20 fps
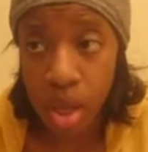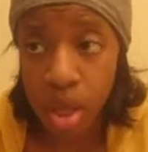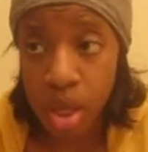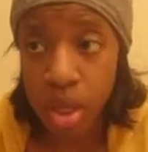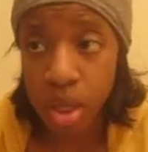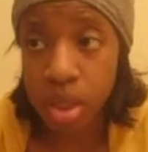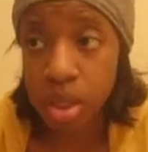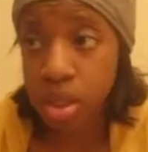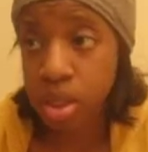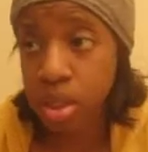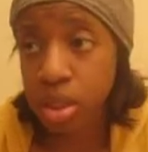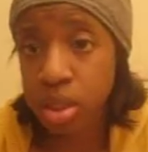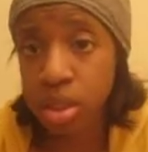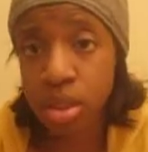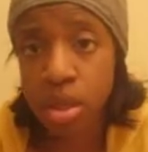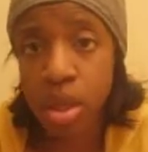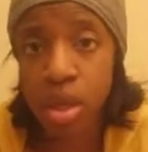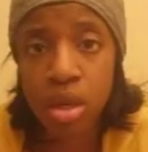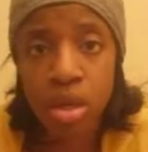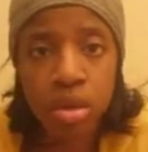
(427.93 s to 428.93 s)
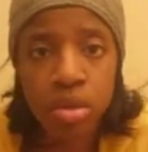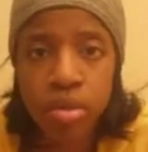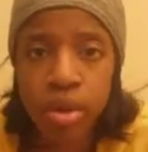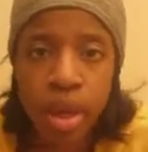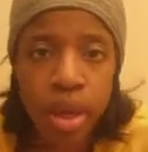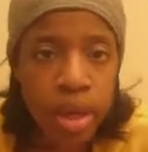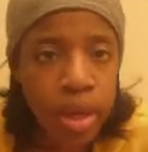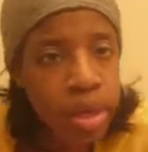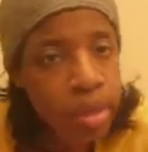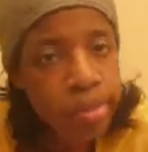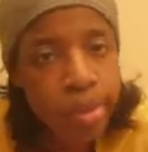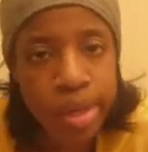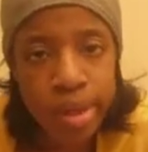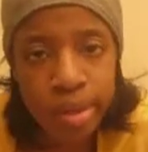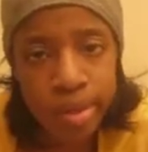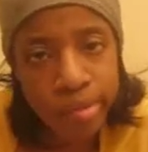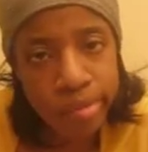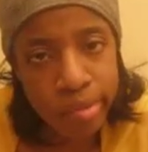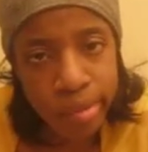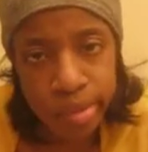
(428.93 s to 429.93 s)
because you can't keep
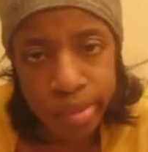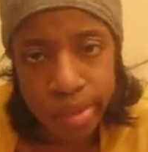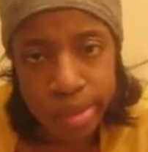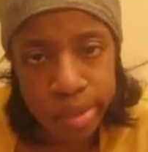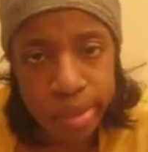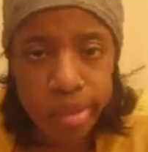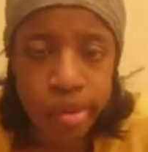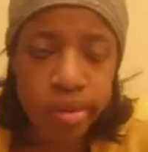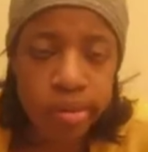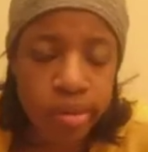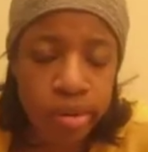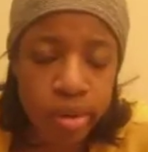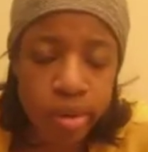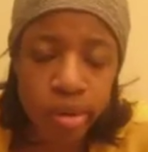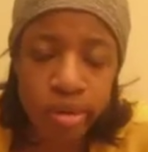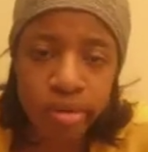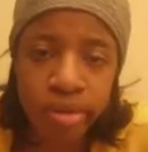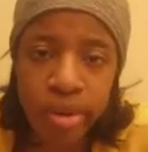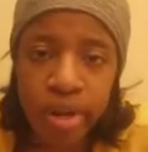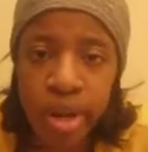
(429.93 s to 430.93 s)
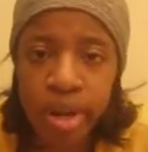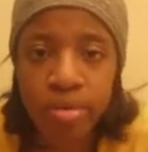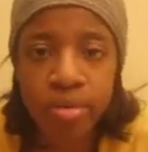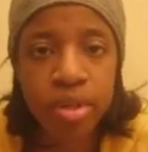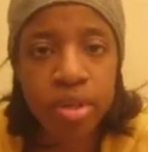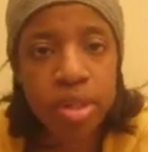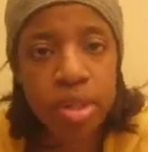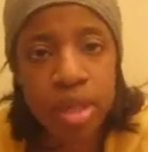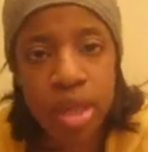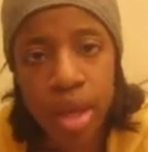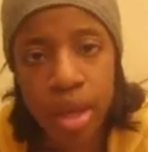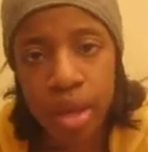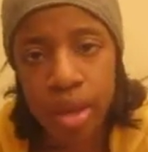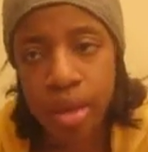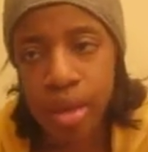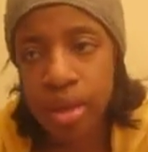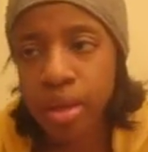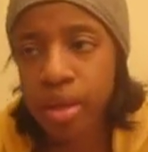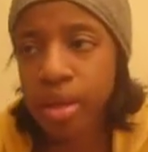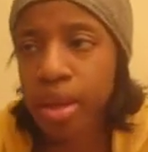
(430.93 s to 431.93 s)
getting divorced over and over and having to
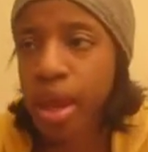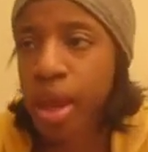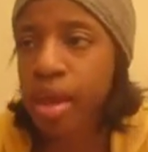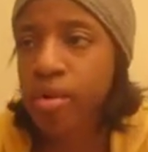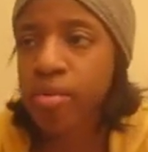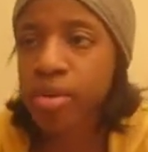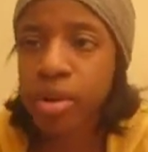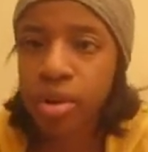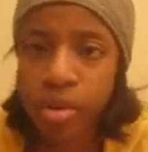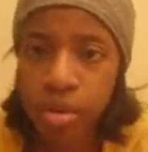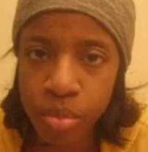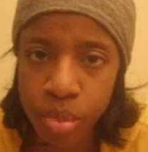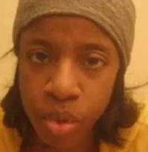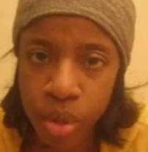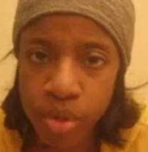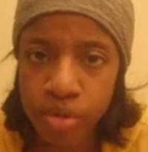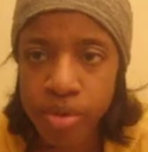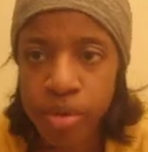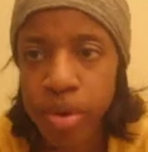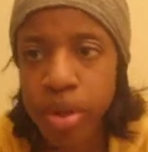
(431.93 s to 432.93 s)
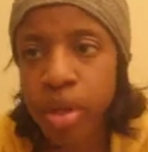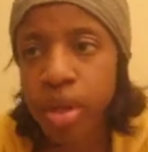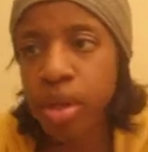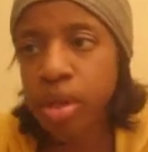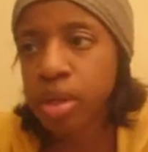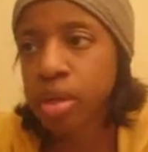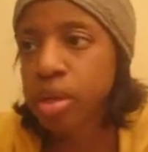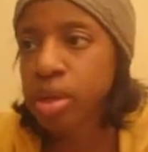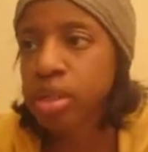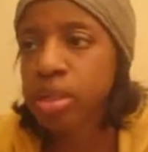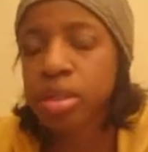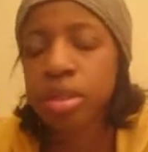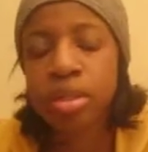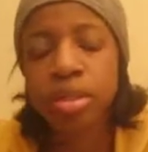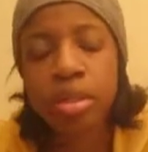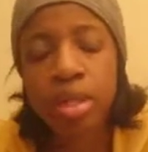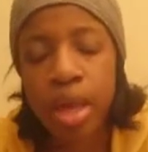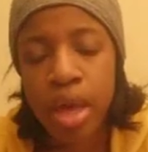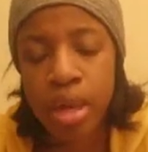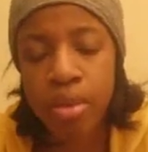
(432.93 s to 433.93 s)
and then have another boyfriend, and it's the
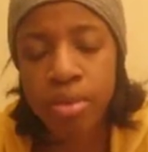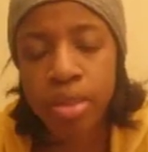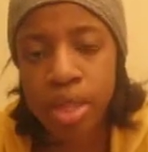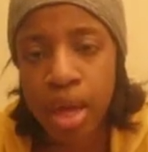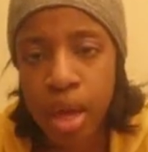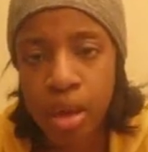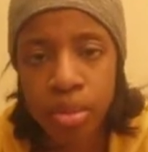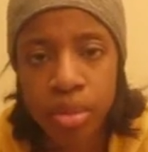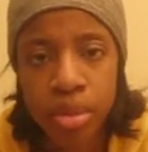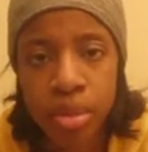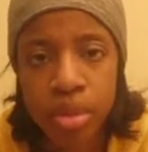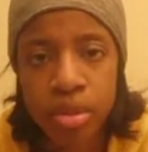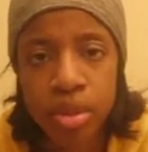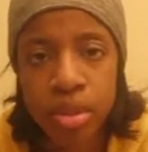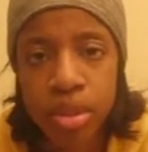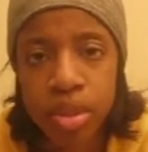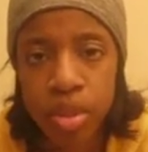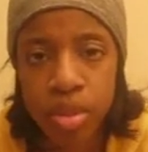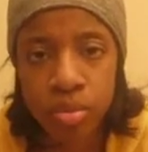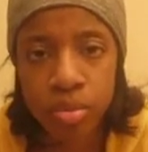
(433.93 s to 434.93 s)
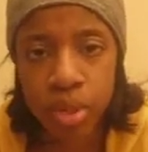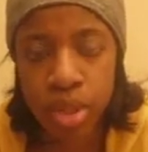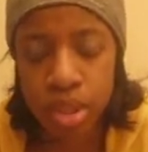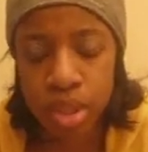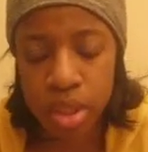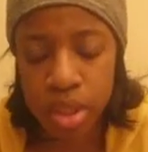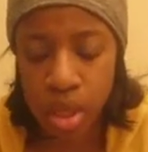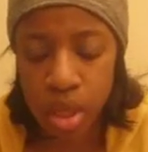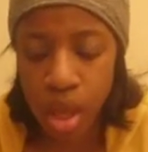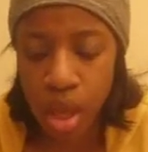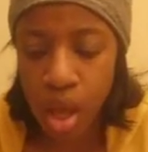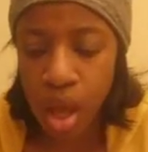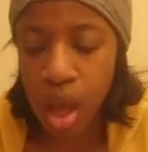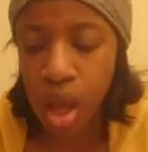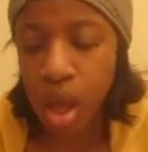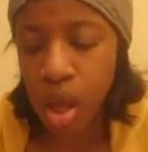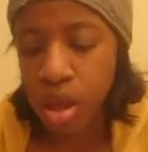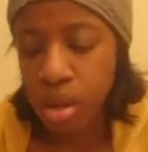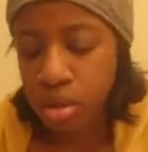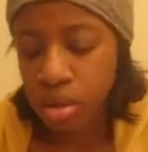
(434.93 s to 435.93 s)
same type of situation.
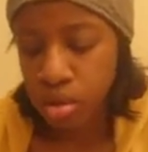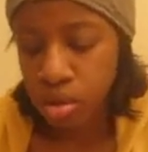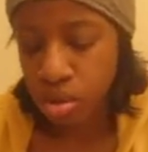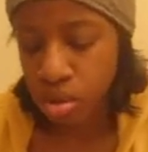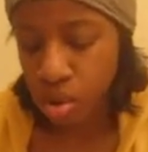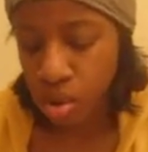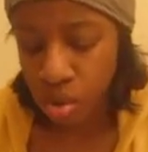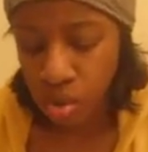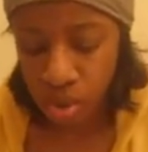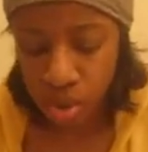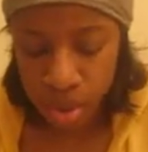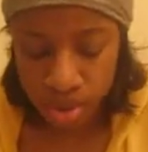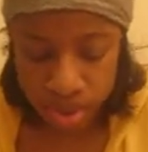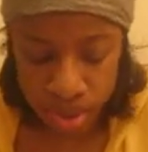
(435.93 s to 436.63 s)
So what I'm